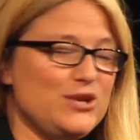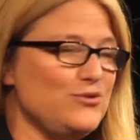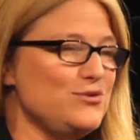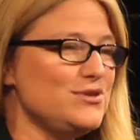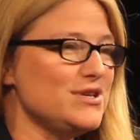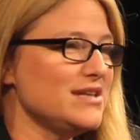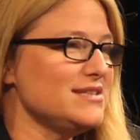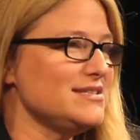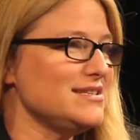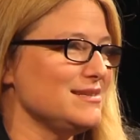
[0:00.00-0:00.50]
who
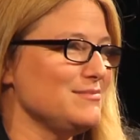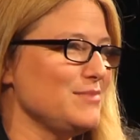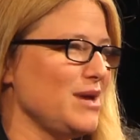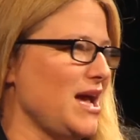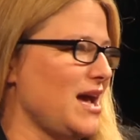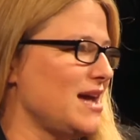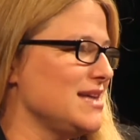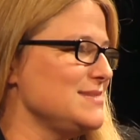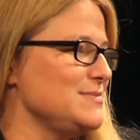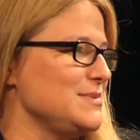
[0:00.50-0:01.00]
doesn't? My
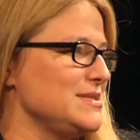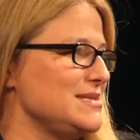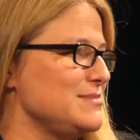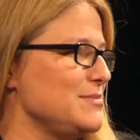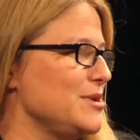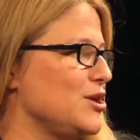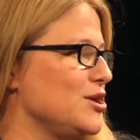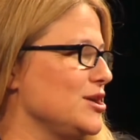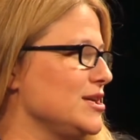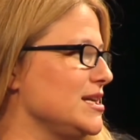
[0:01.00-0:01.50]
husband's
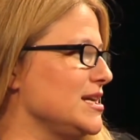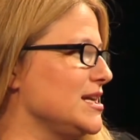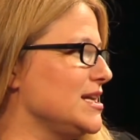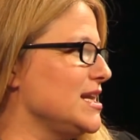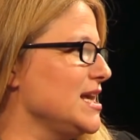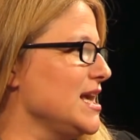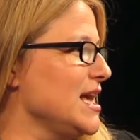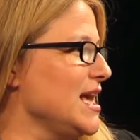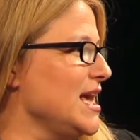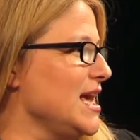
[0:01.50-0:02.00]

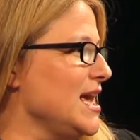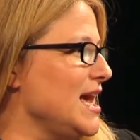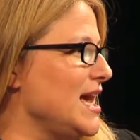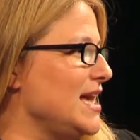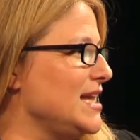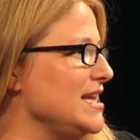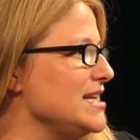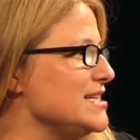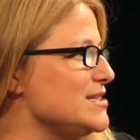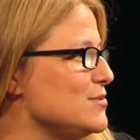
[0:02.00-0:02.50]
American,
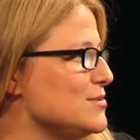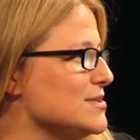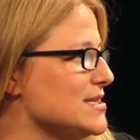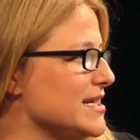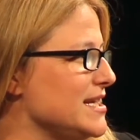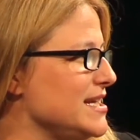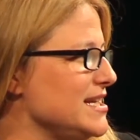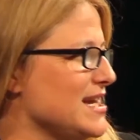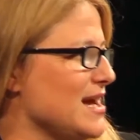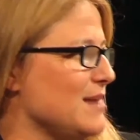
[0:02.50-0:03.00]
and he's always
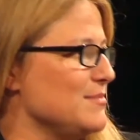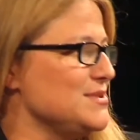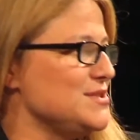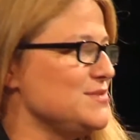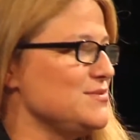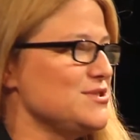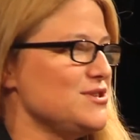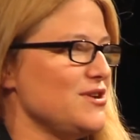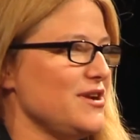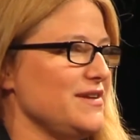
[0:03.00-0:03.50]
like, he comes
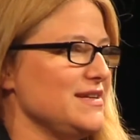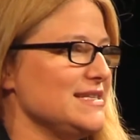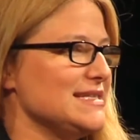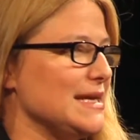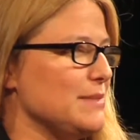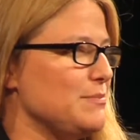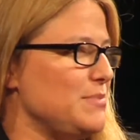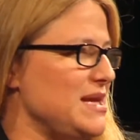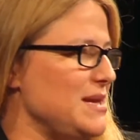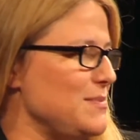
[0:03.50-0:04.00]
to Australia and he's
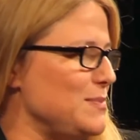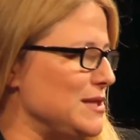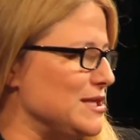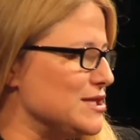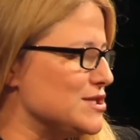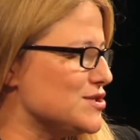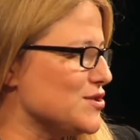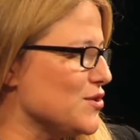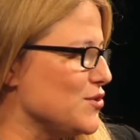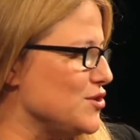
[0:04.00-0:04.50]
like, people are
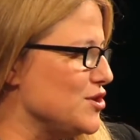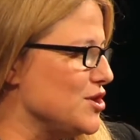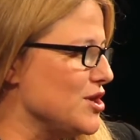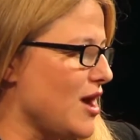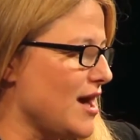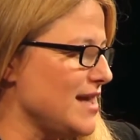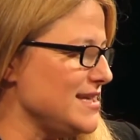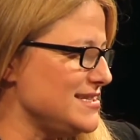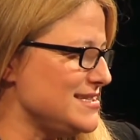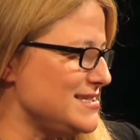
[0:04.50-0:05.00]
so
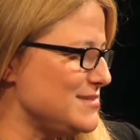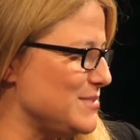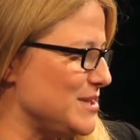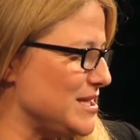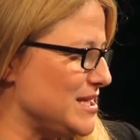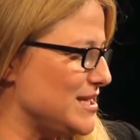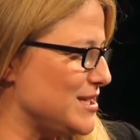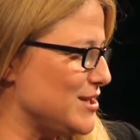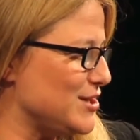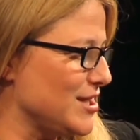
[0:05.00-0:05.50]
nice to me
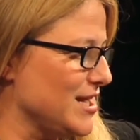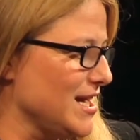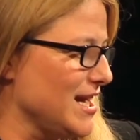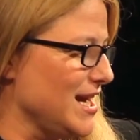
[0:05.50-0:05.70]
here,